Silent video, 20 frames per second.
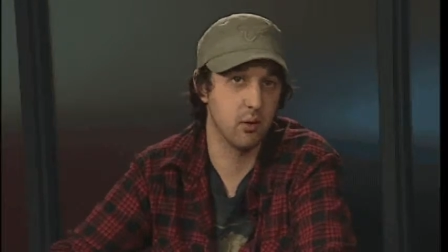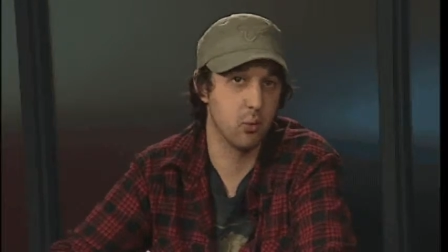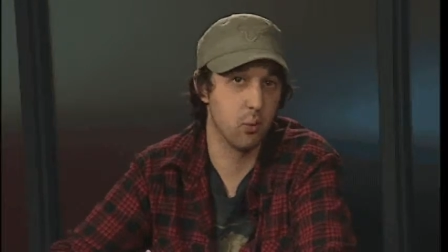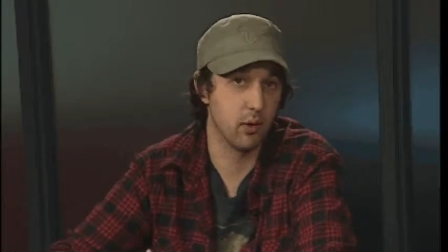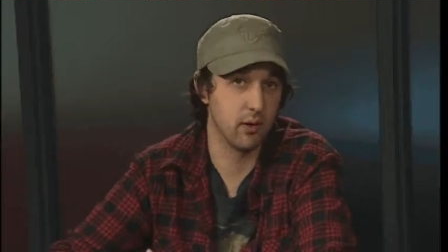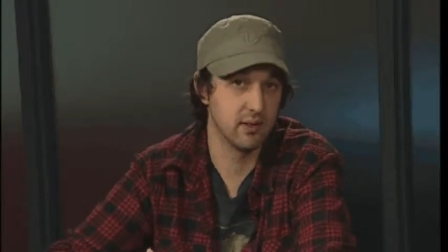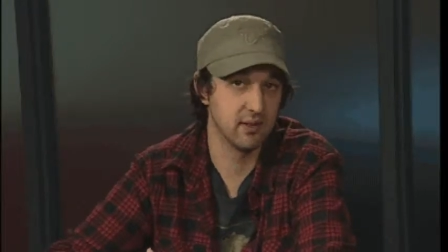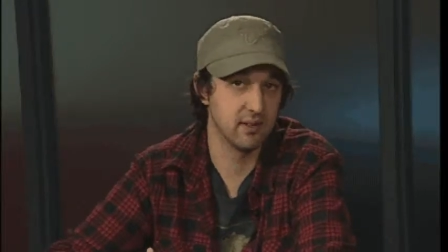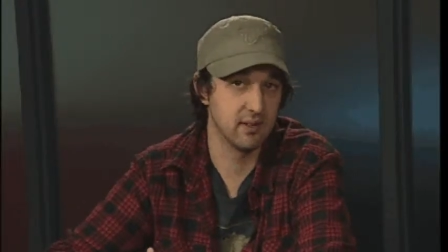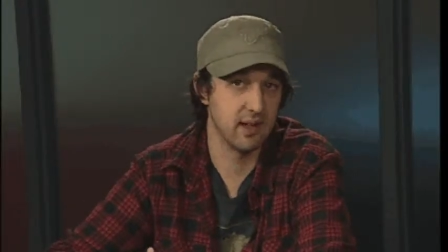
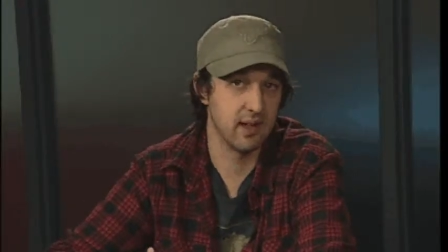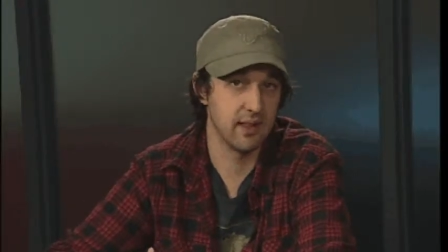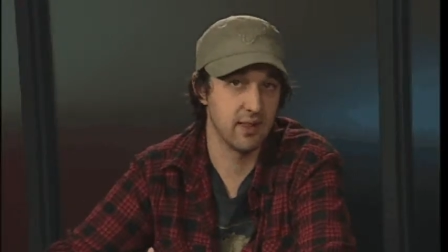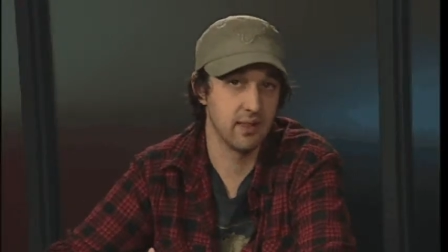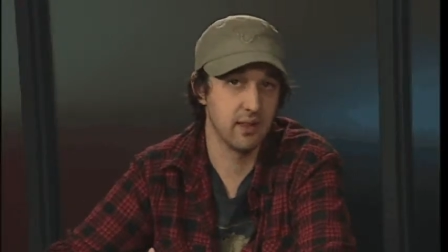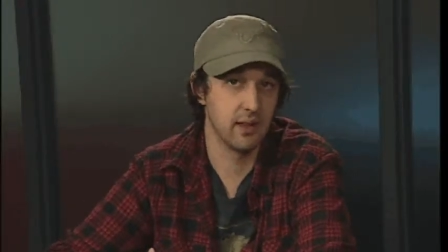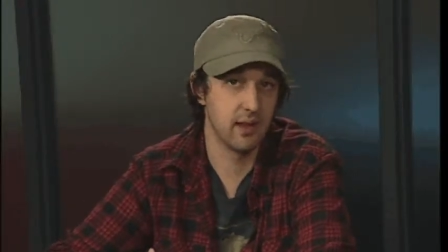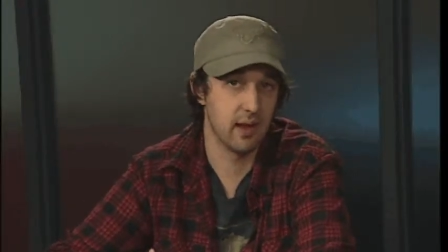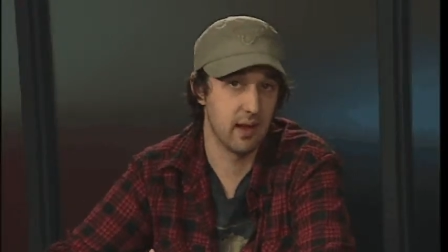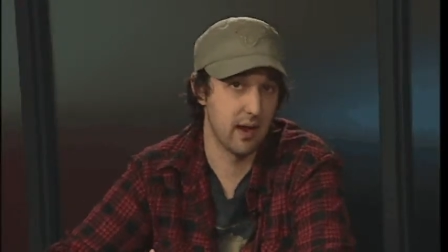once said,
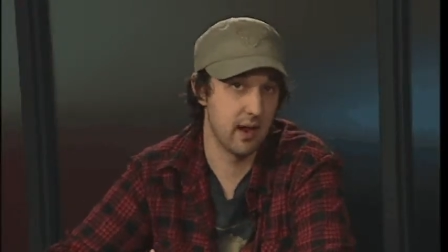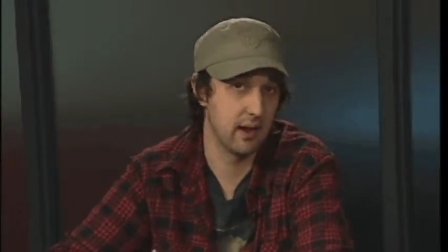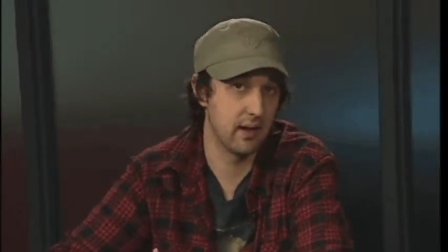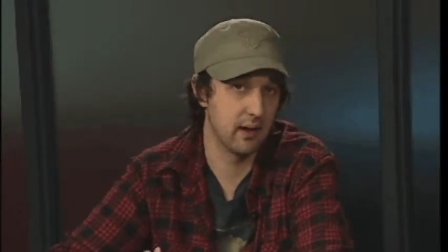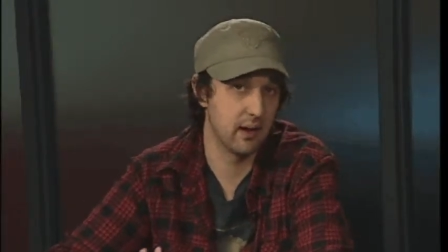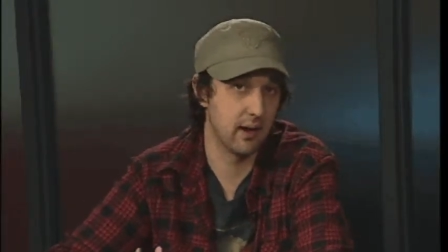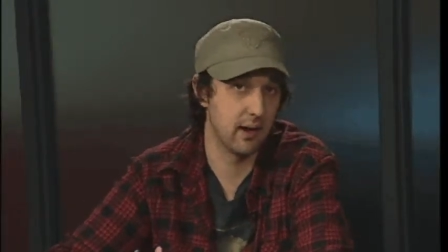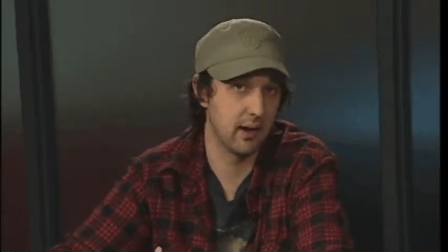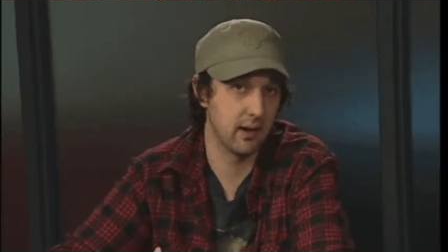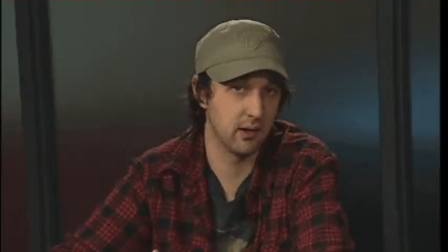and
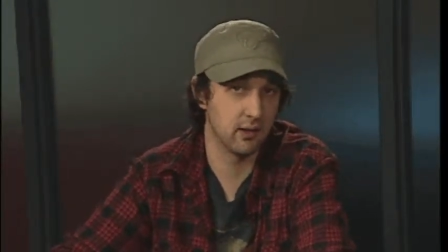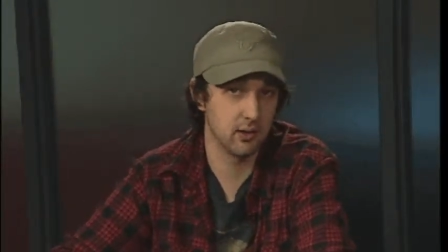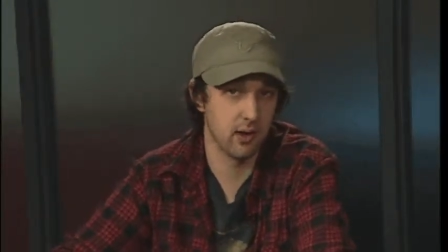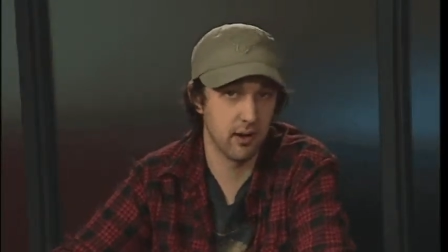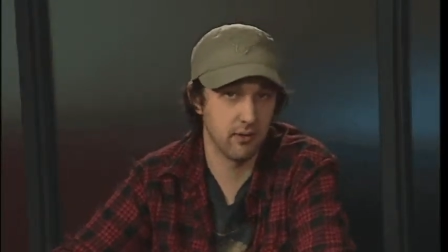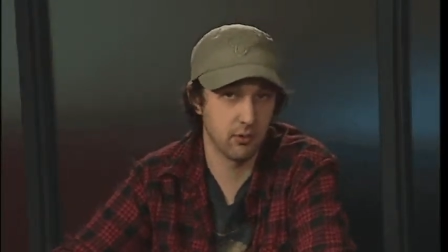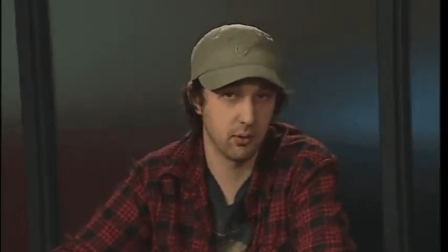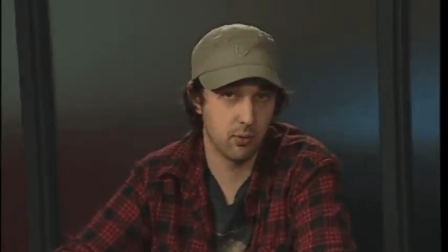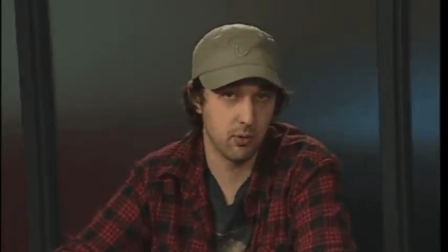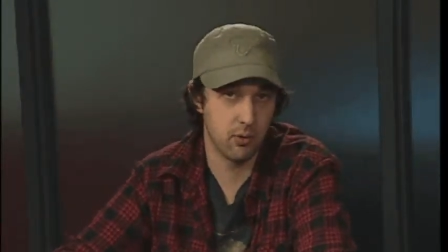I
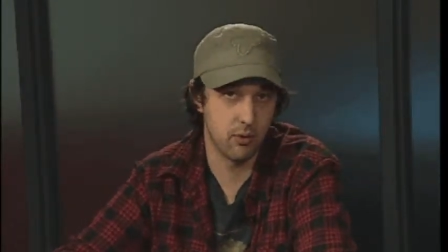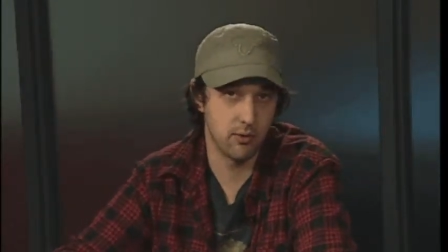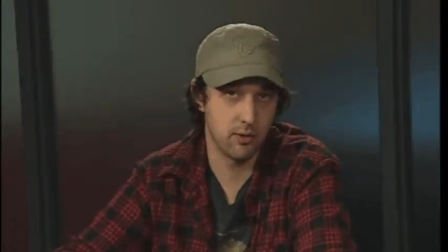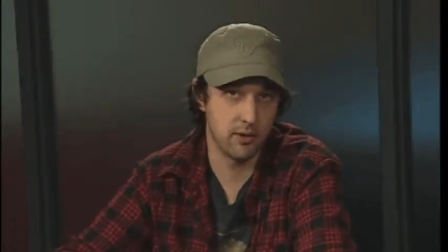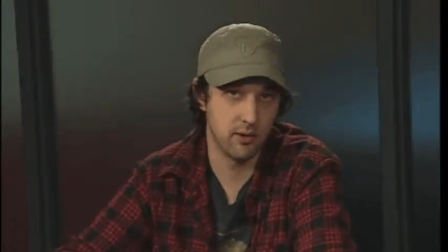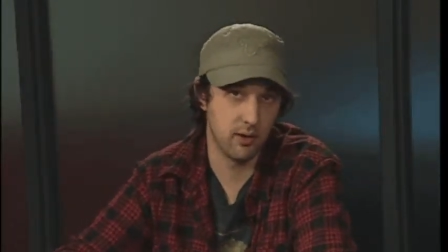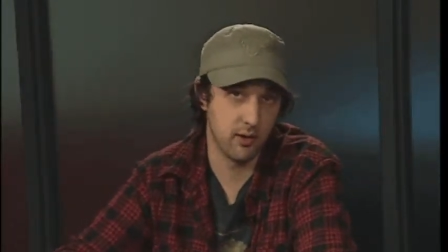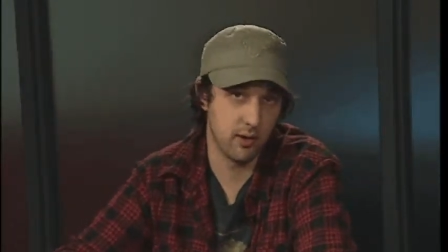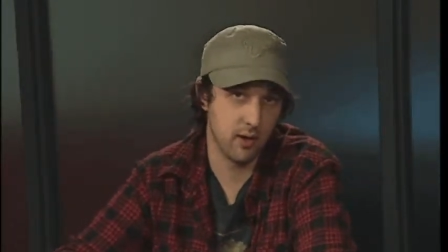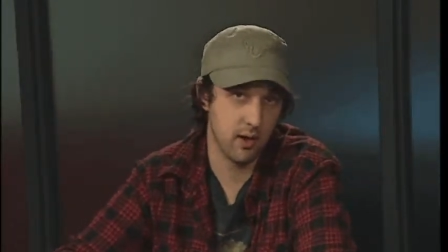have a quote
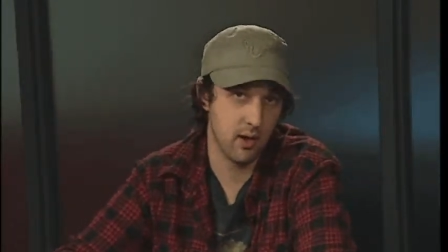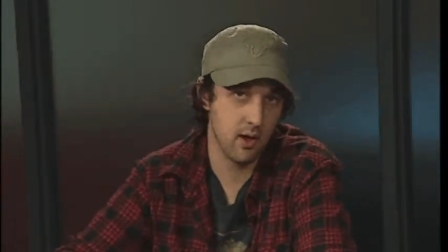here,